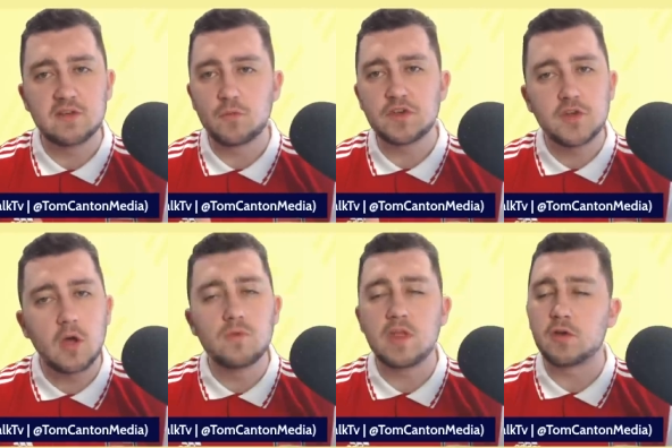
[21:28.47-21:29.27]
If we
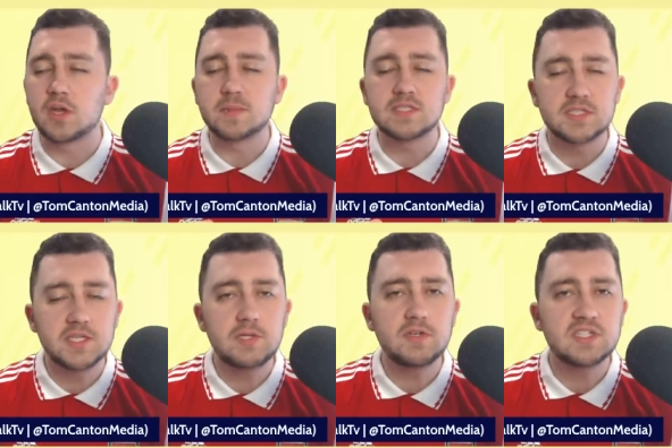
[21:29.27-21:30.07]
don't, there are going to be
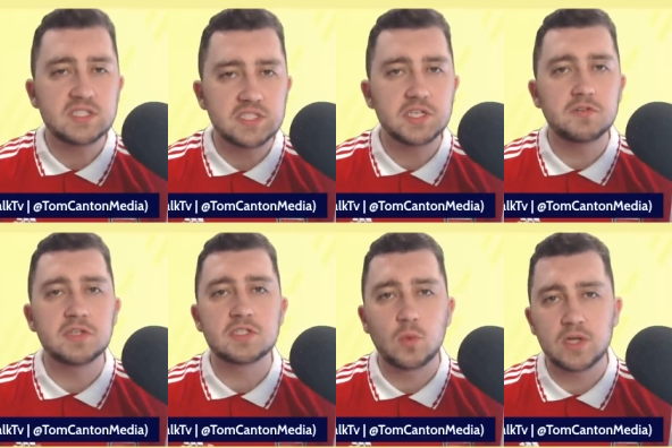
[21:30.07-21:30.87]
serious,
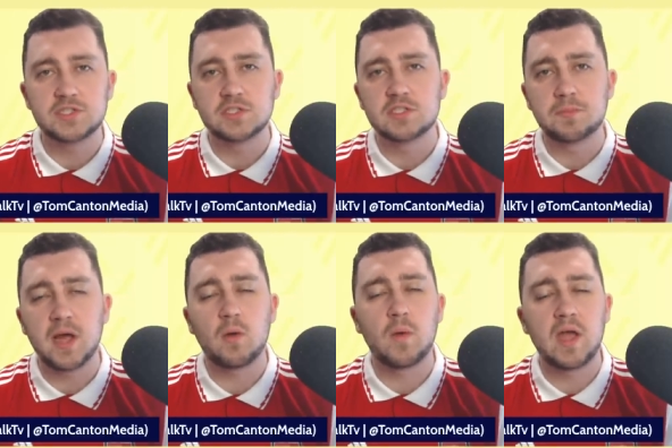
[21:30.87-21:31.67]
serious questions
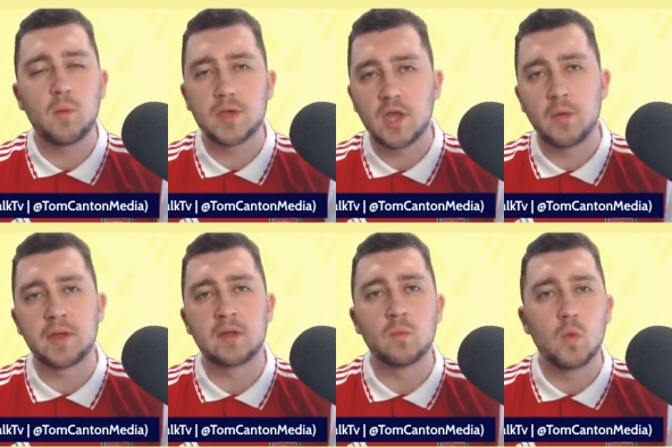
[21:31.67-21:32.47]
about where we're
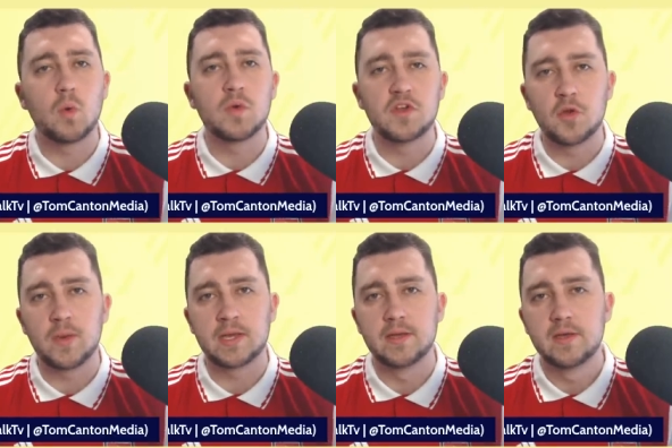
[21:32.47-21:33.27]
going and what we're doing.